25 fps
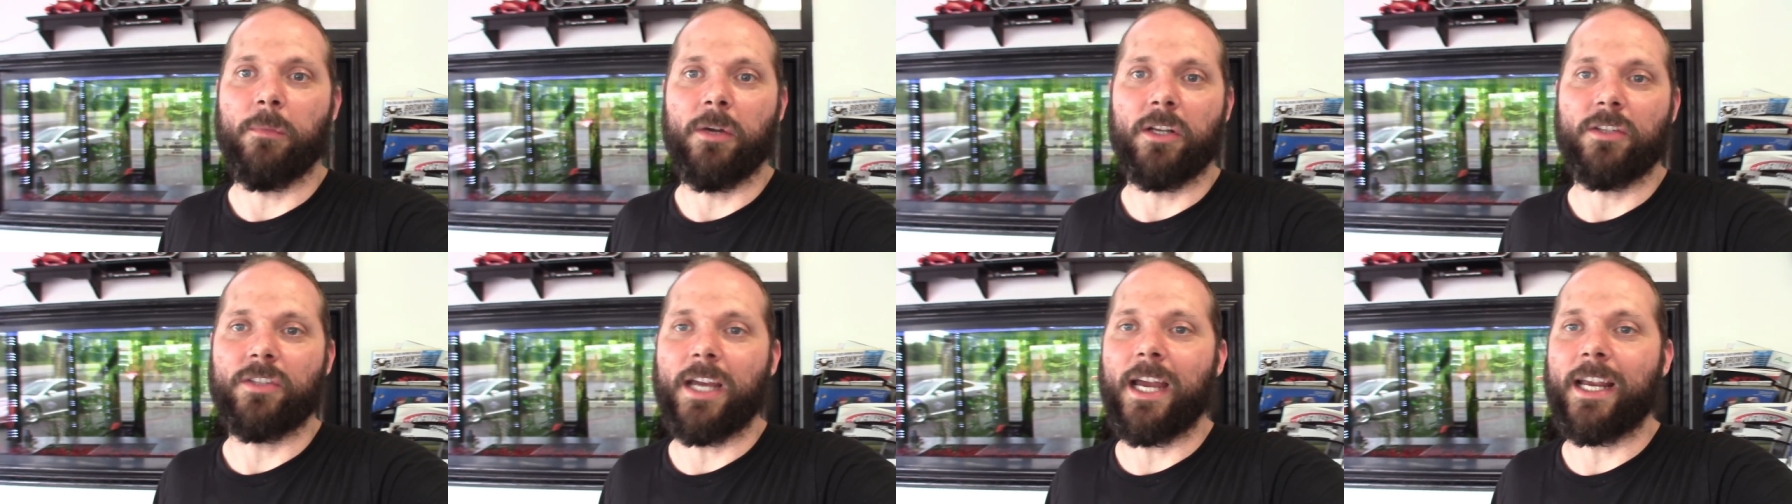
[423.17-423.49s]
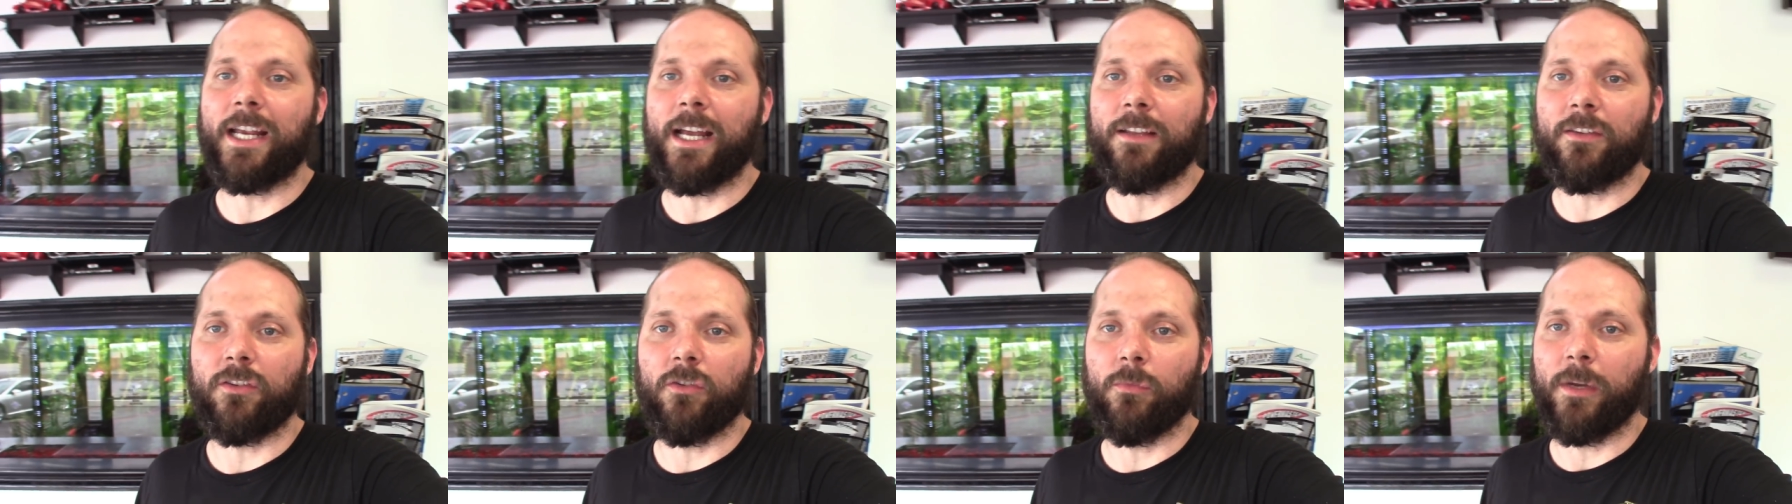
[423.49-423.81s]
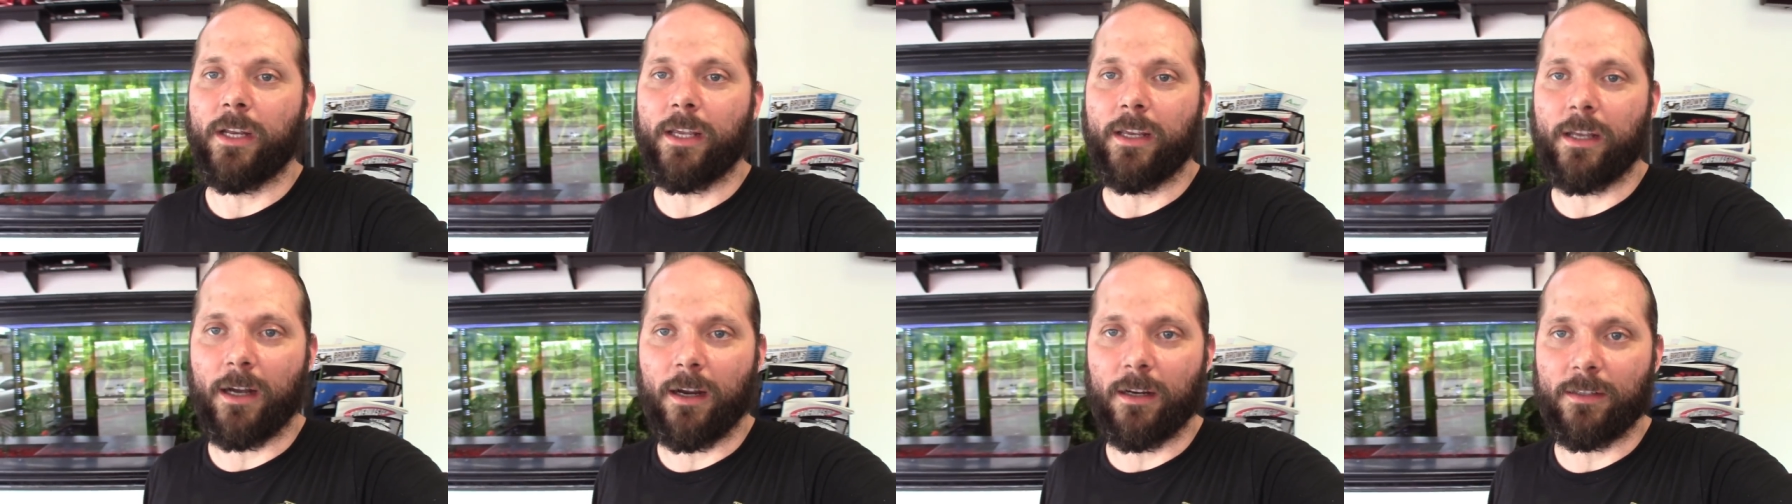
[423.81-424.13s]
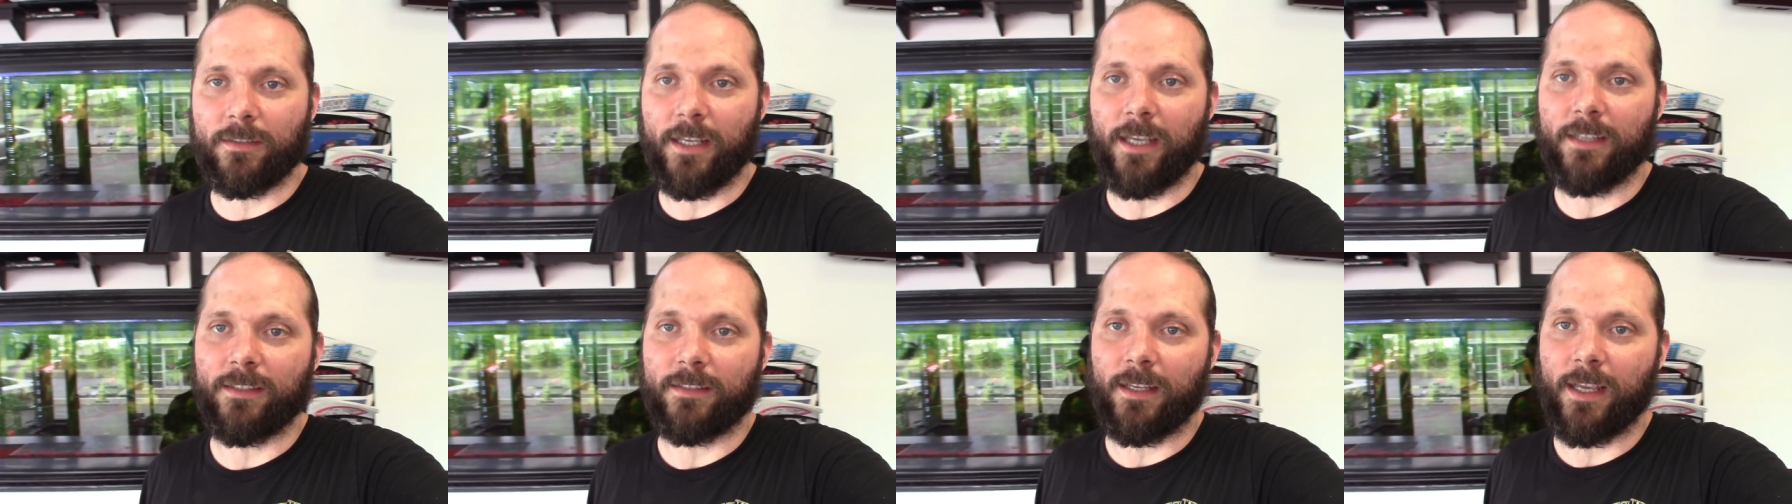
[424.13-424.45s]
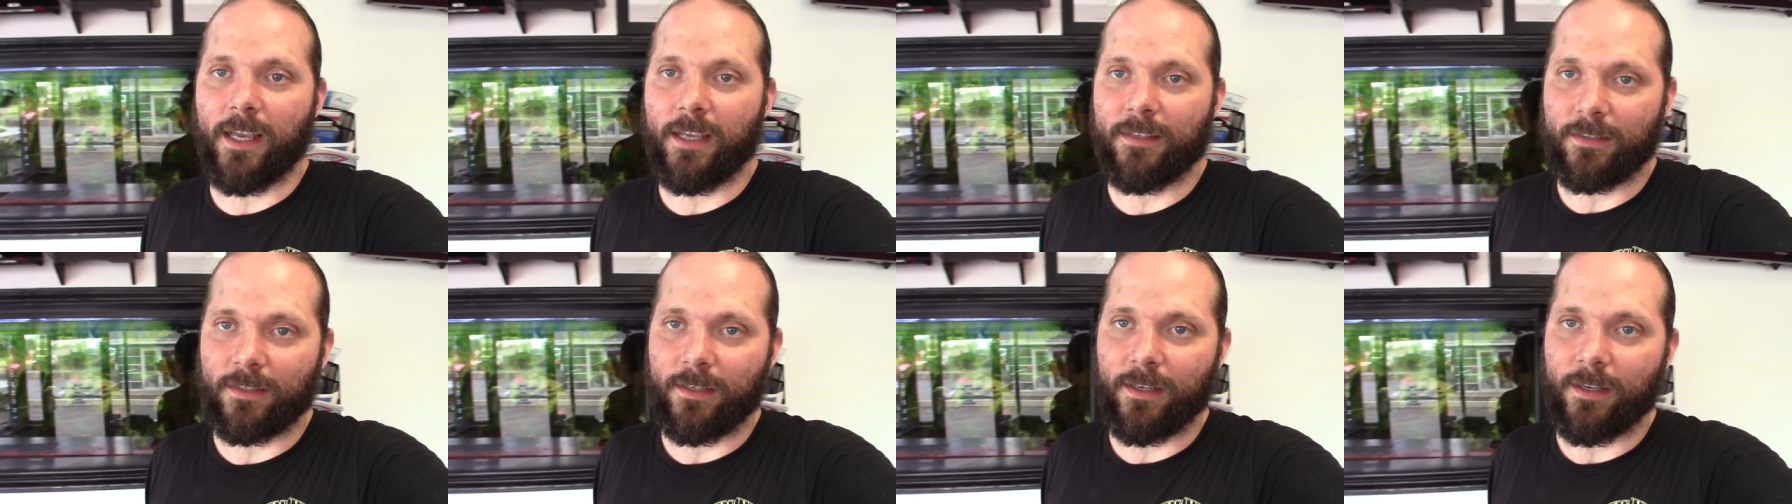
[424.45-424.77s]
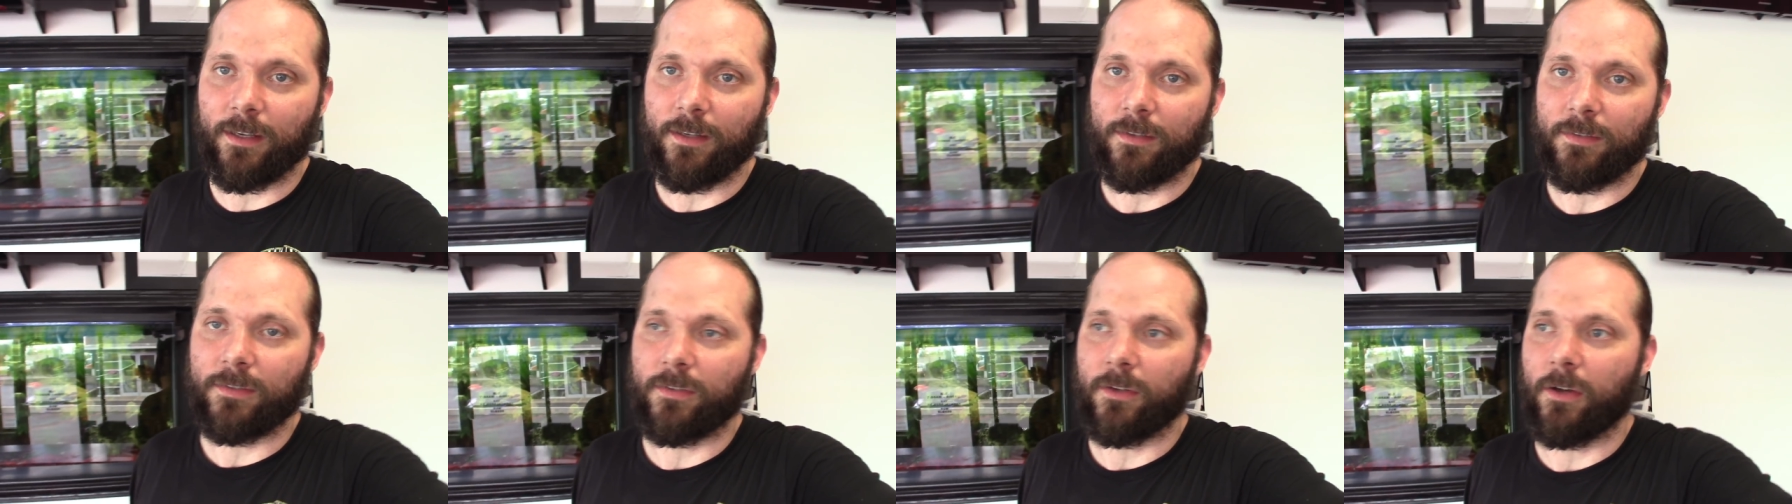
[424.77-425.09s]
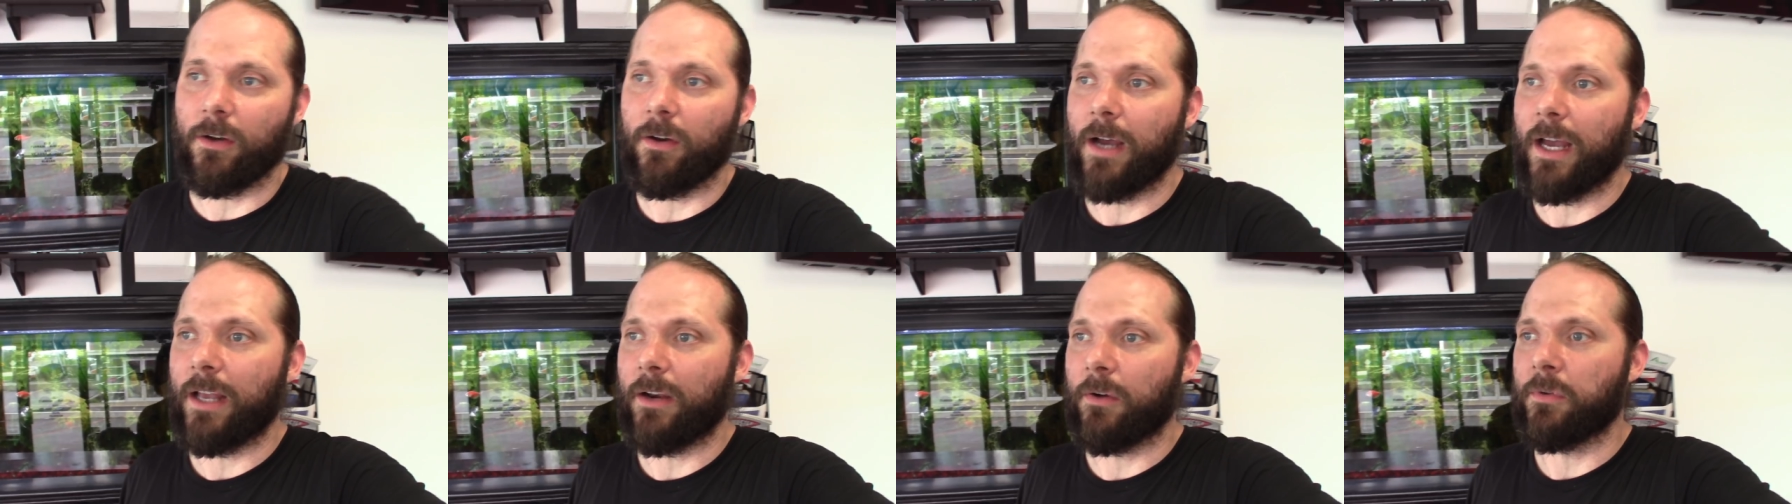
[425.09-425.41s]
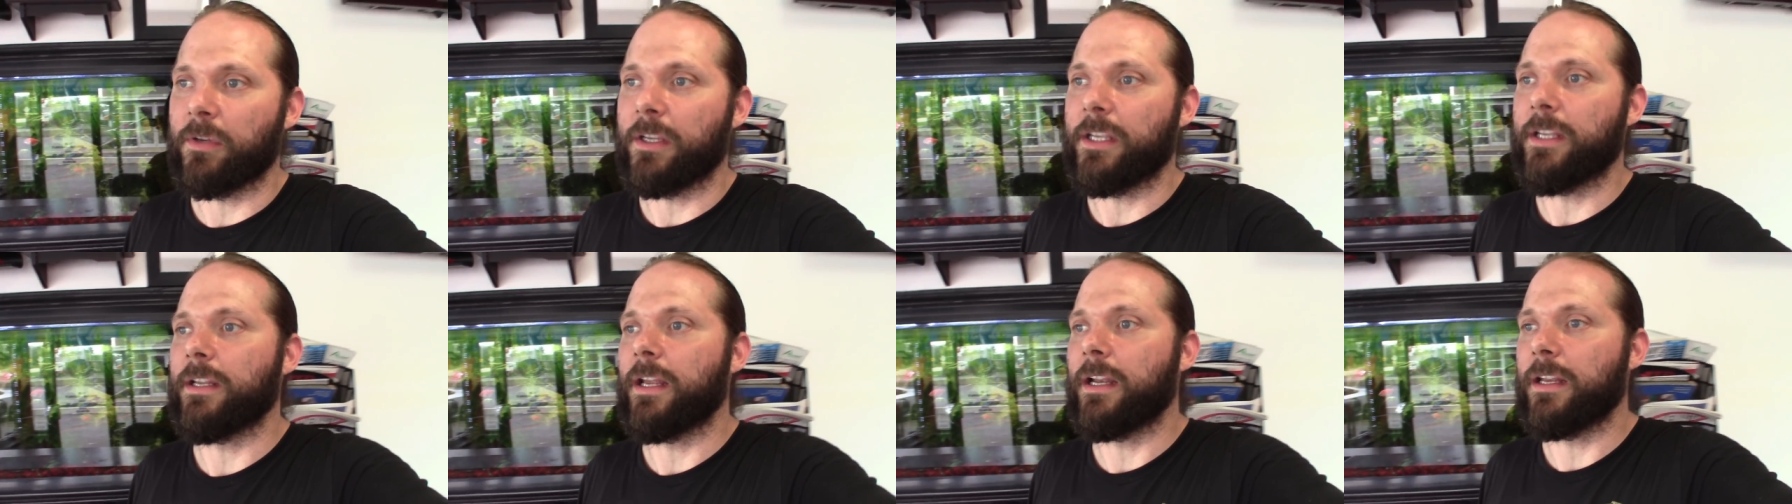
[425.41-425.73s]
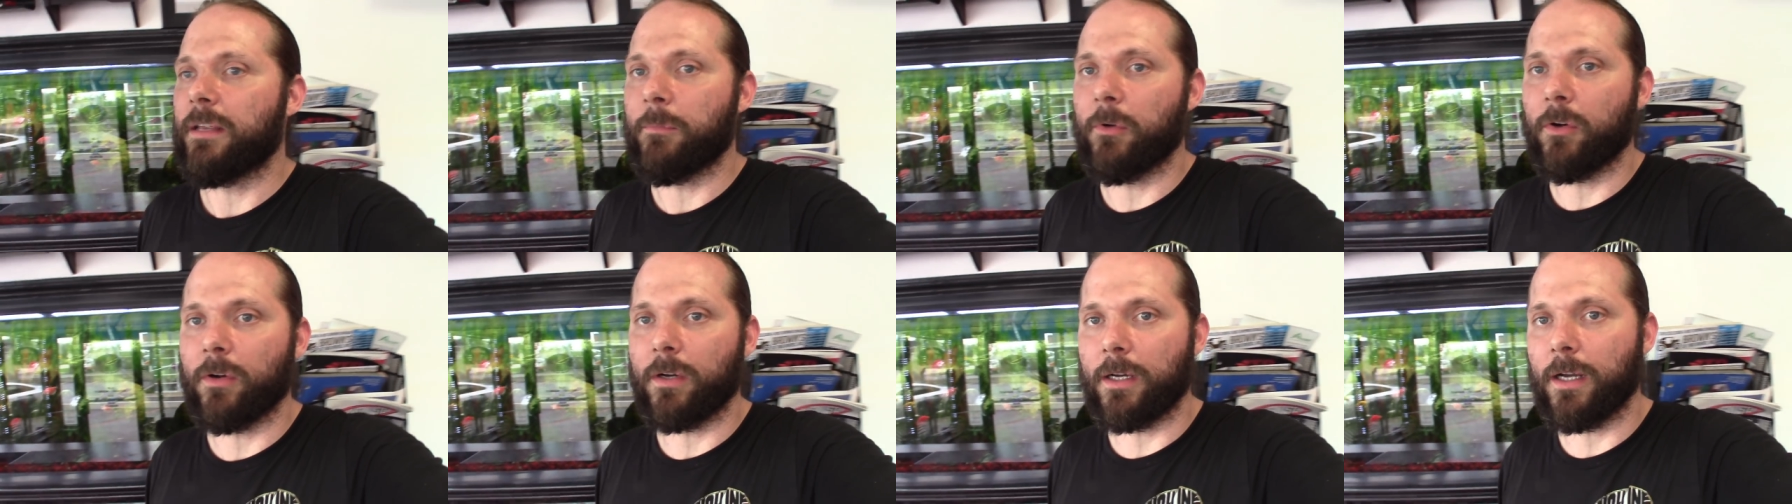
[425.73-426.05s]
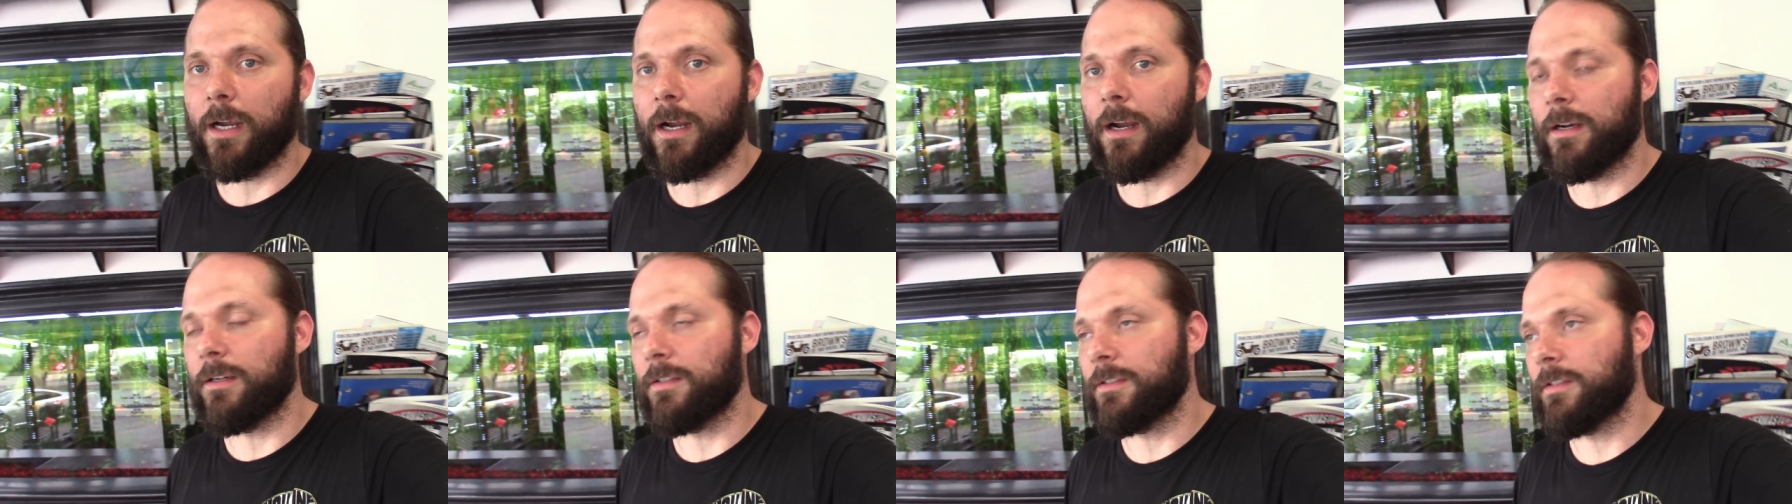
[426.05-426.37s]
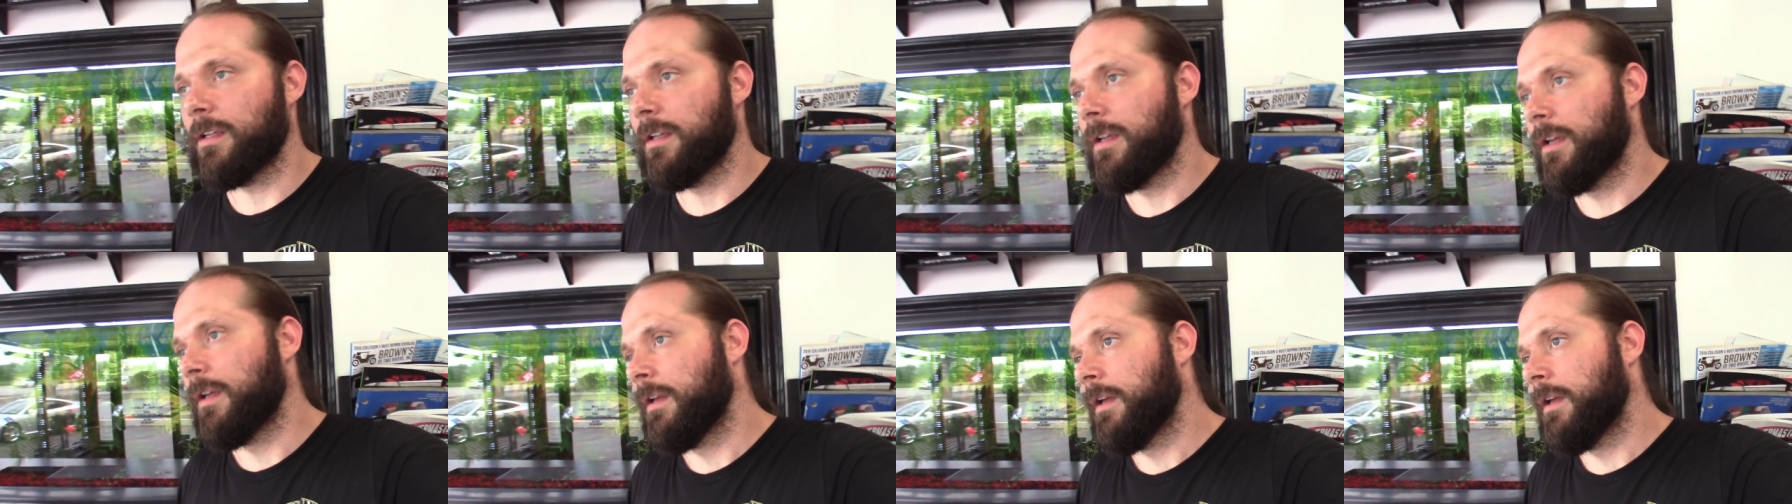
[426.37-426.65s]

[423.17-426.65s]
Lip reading: much I got too many cars as it is, so I don't need any more cars.